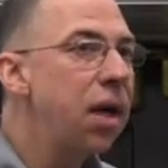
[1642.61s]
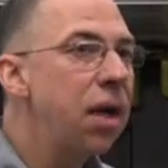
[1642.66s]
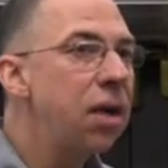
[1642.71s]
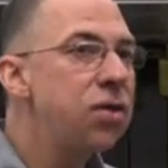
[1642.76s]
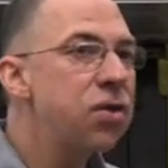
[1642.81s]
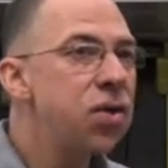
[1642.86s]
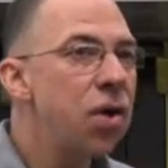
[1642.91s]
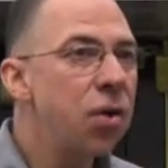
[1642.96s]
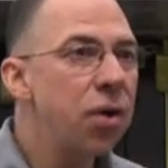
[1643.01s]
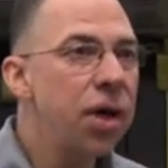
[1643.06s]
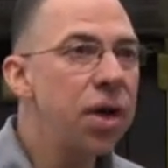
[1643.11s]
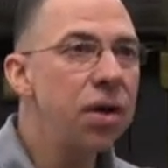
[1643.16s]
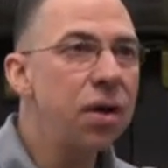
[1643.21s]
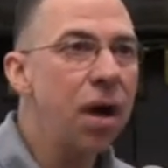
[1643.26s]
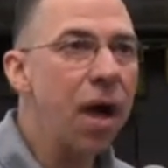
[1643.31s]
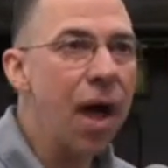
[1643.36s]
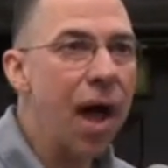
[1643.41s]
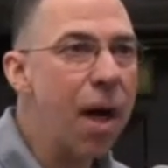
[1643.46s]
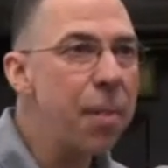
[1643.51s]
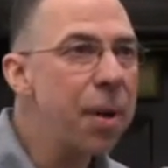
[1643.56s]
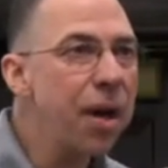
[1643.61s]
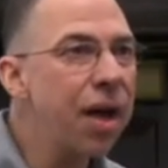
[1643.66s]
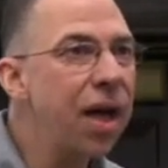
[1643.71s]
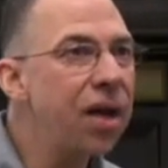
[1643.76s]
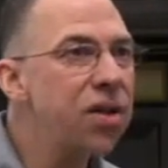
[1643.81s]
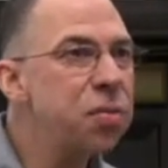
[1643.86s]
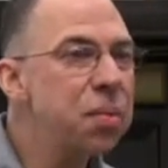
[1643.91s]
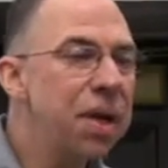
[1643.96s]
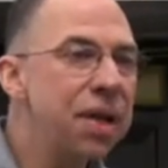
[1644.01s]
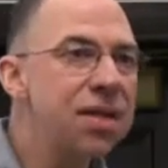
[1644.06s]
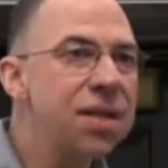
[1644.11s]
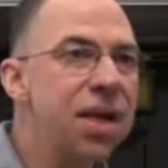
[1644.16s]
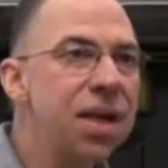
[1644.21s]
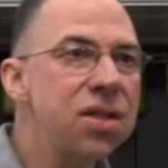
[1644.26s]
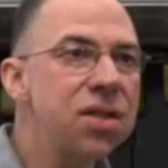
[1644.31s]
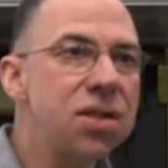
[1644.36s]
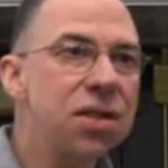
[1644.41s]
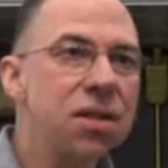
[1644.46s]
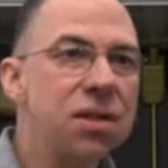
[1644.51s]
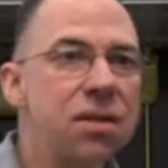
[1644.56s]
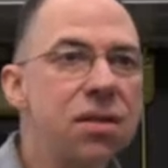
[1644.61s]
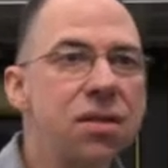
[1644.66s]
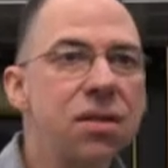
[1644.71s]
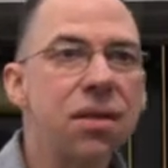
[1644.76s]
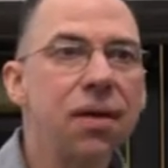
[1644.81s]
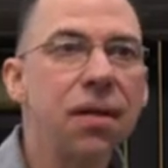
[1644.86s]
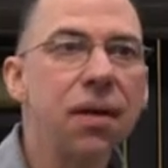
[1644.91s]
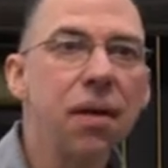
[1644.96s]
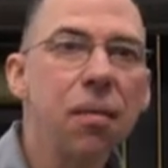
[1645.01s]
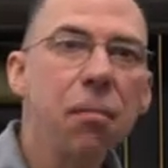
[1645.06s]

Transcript: And so here, how about expectations?